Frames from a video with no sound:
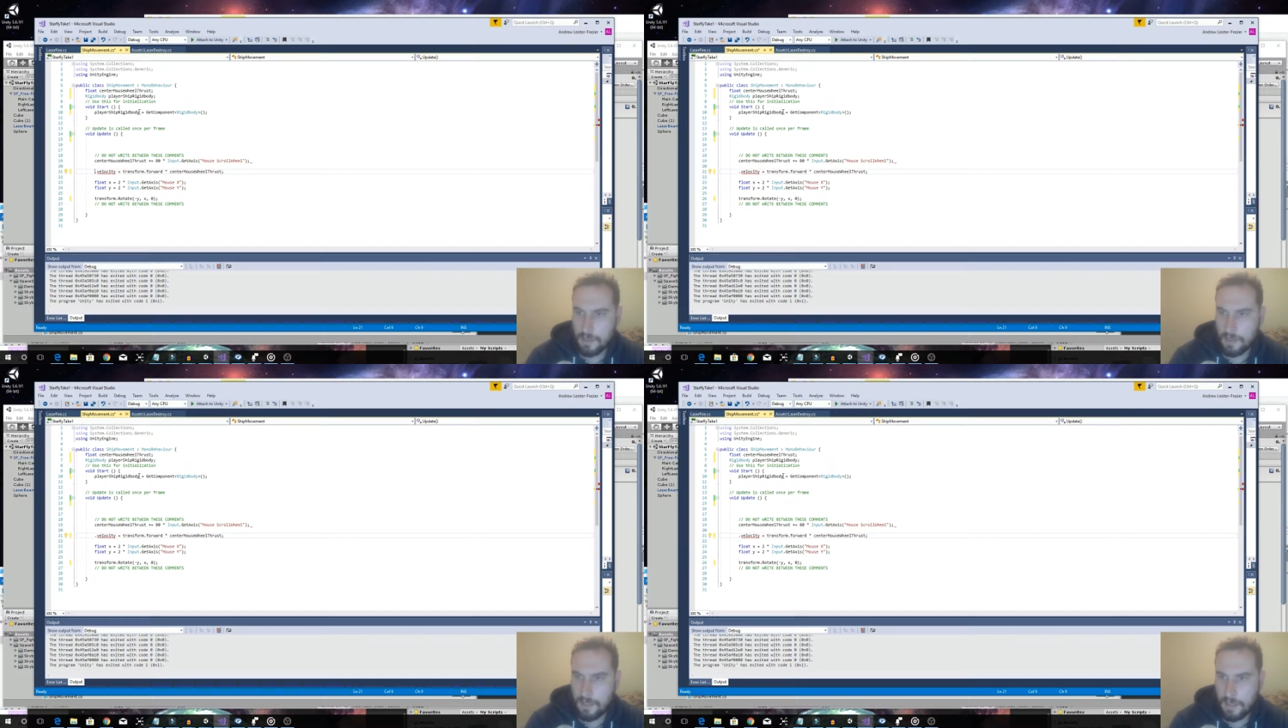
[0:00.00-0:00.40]

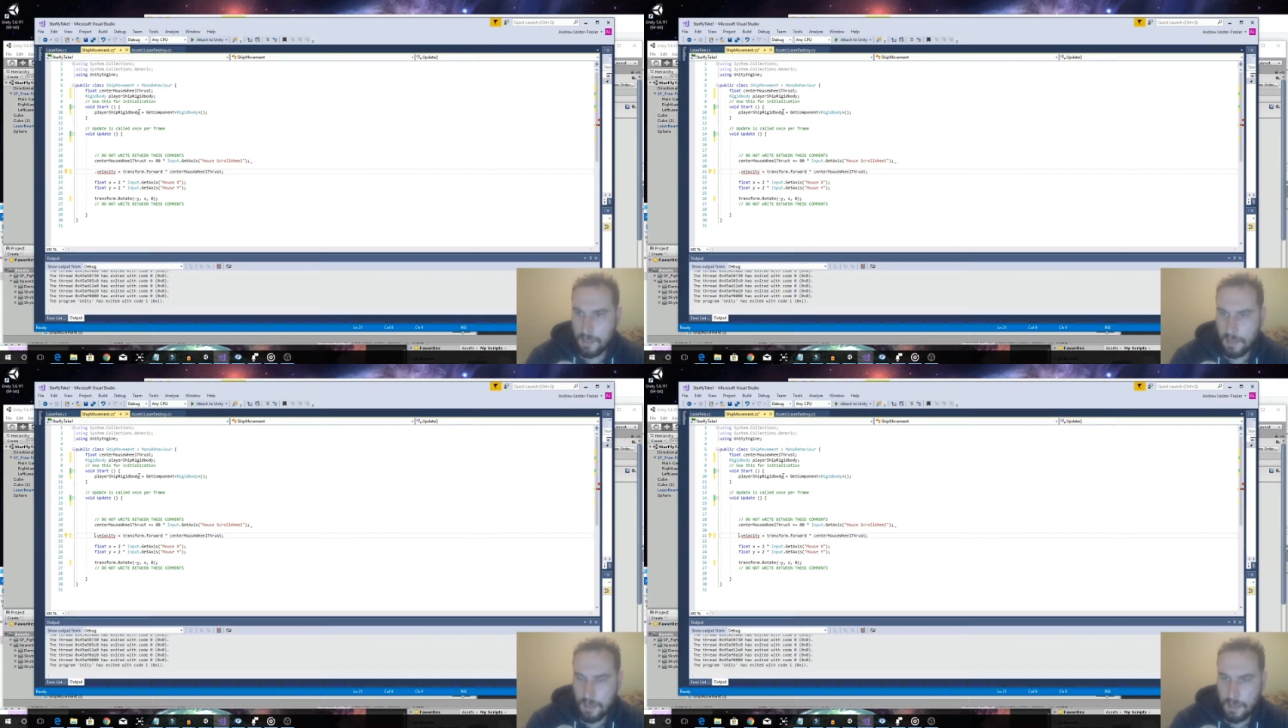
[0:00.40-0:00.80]

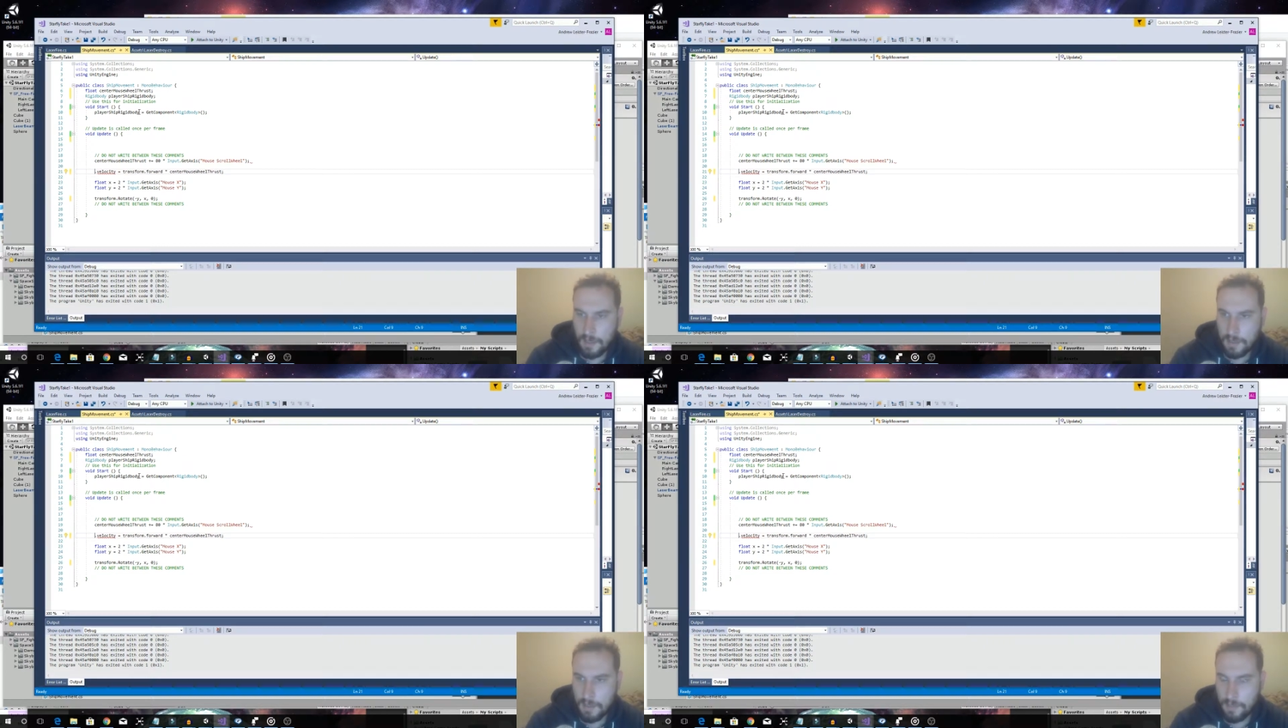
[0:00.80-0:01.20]
the
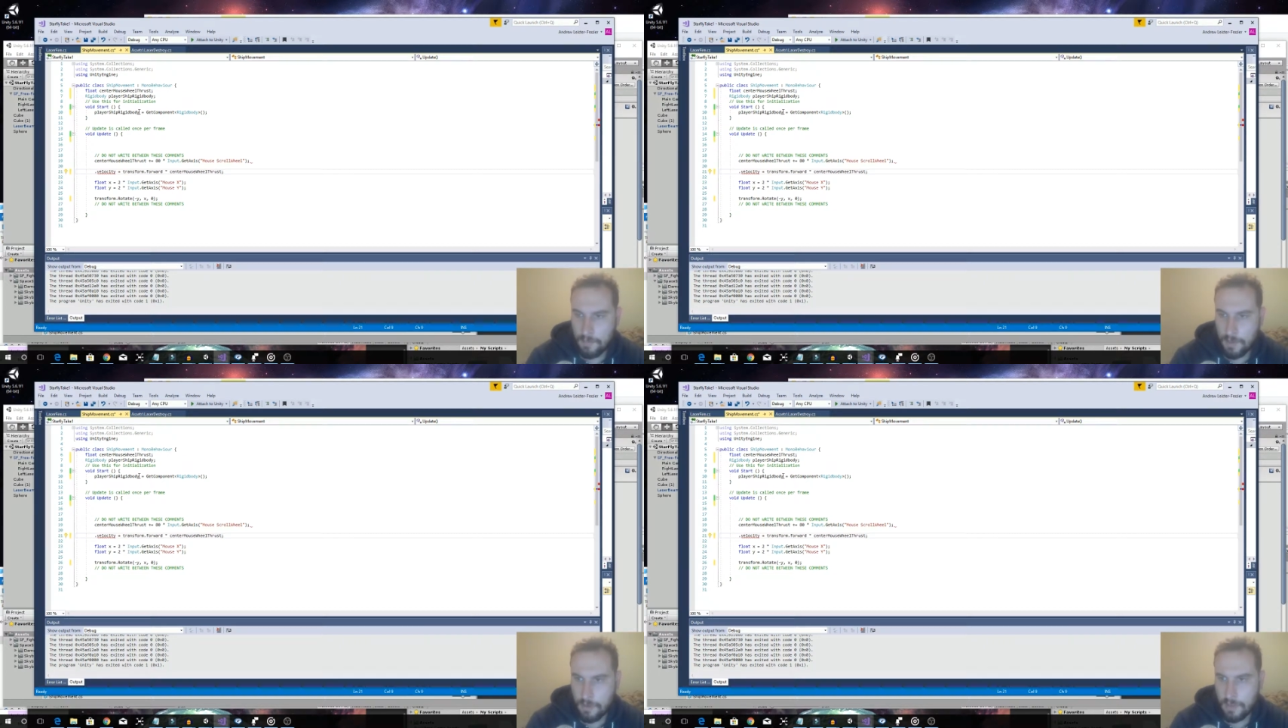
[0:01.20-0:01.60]

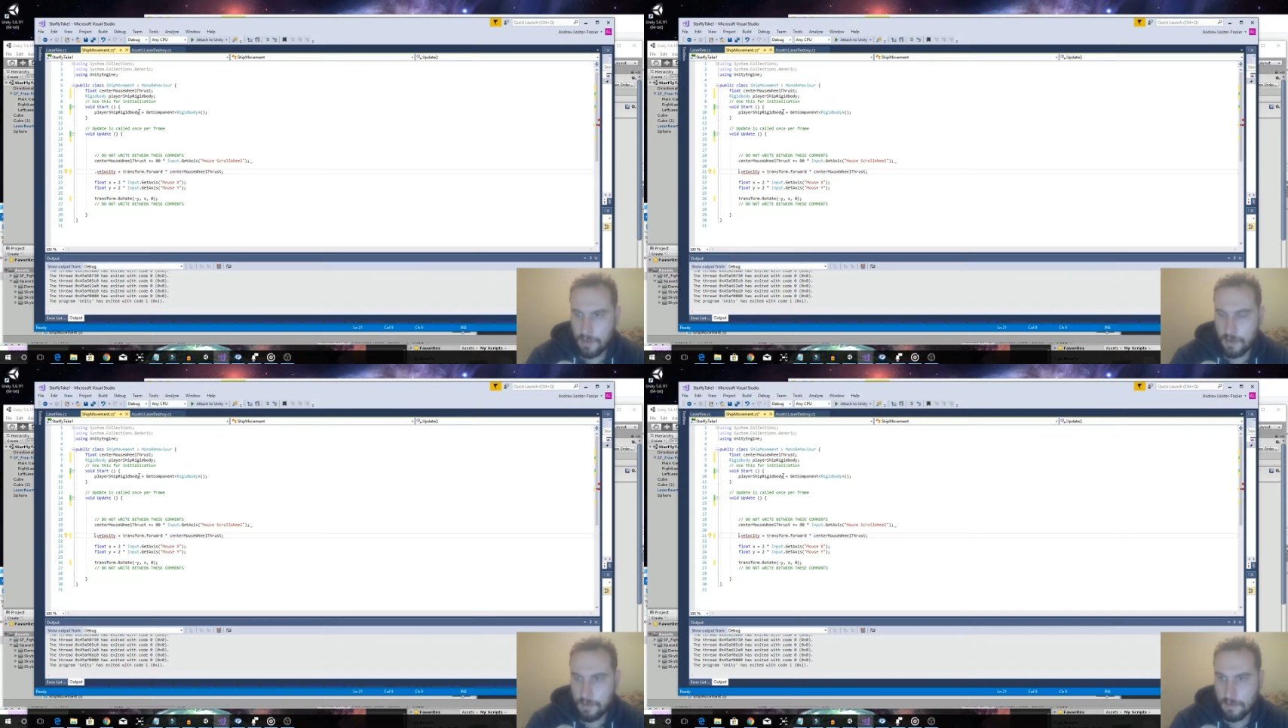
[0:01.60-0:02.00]

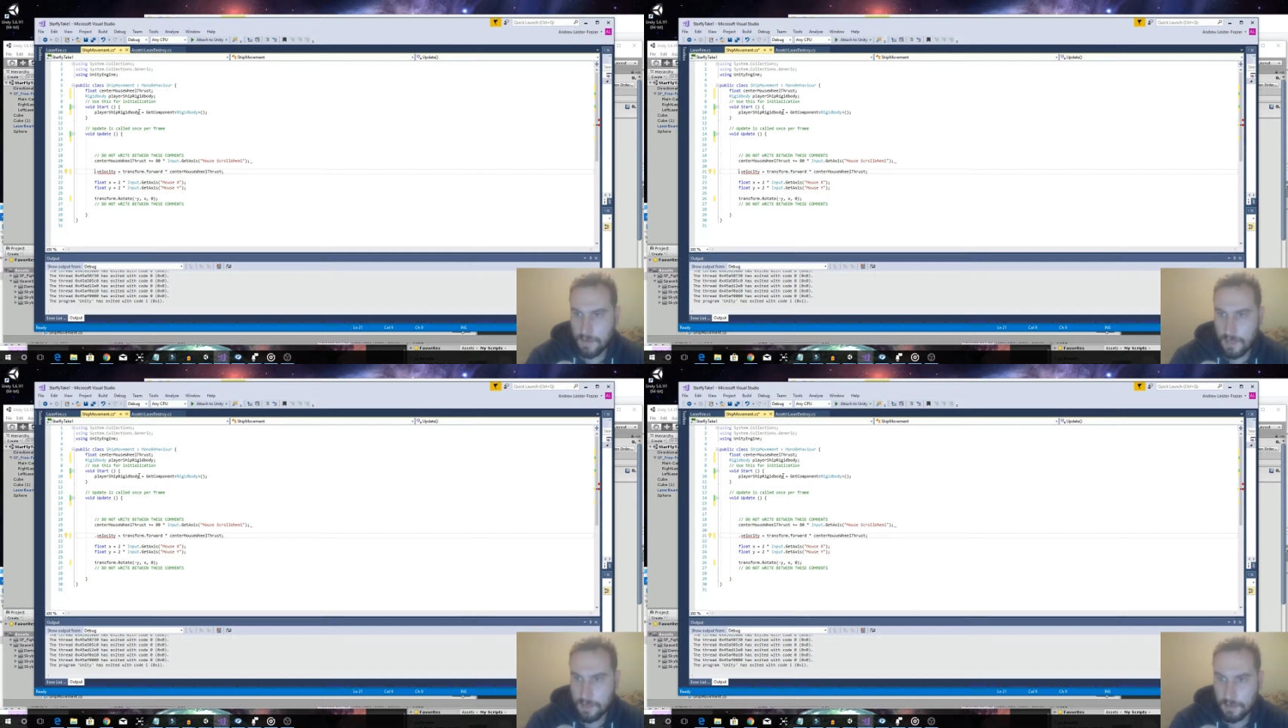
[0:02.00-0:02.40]
GetComponent on the
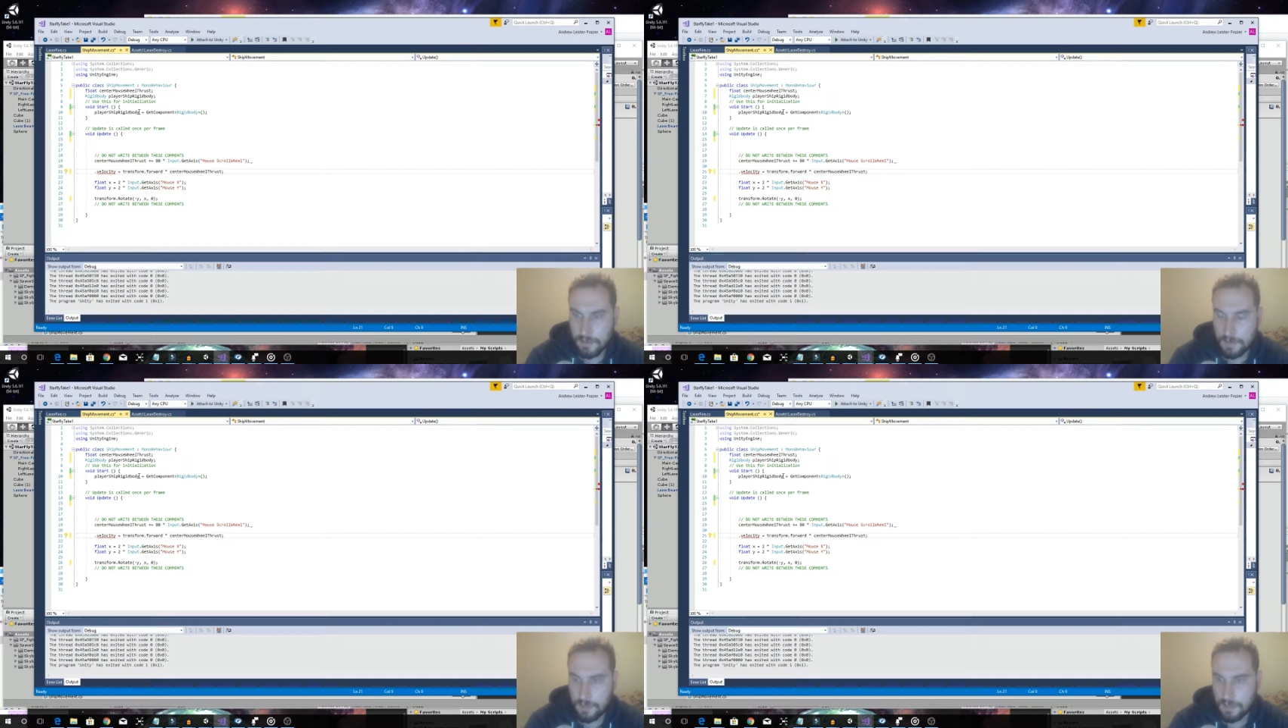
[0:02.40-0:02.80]

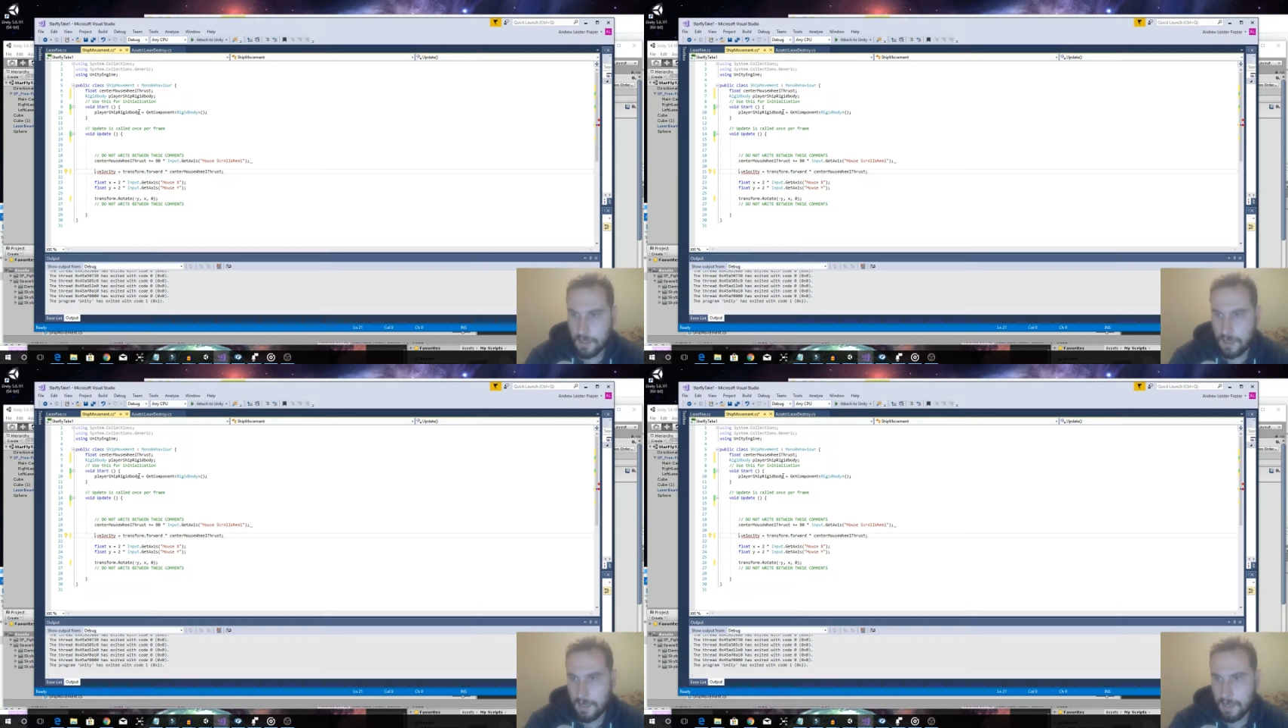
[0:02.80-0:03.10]
lasers.